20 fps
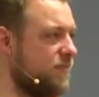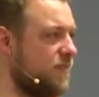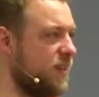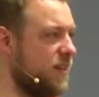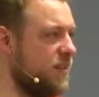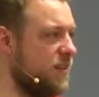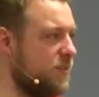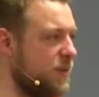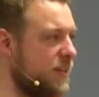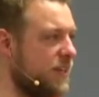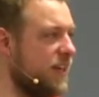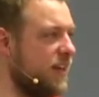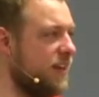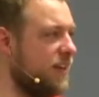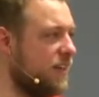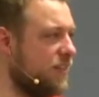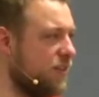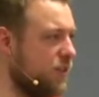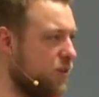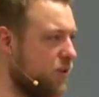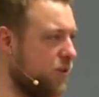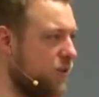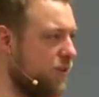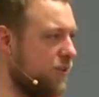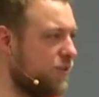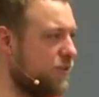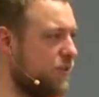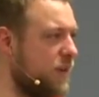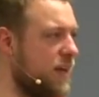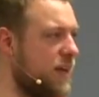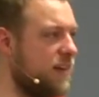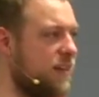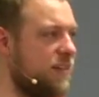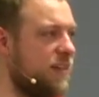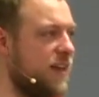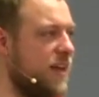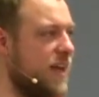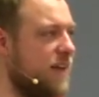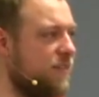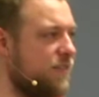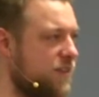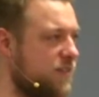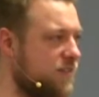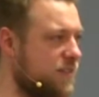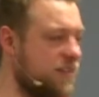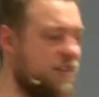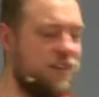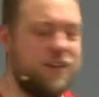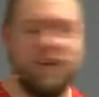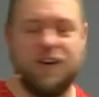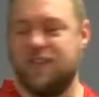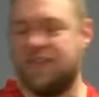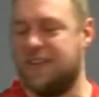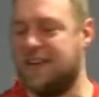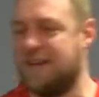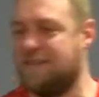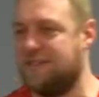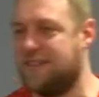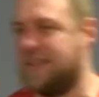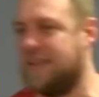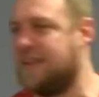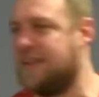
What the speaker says: In the beginning, the Lord created the heavens and the earth and everything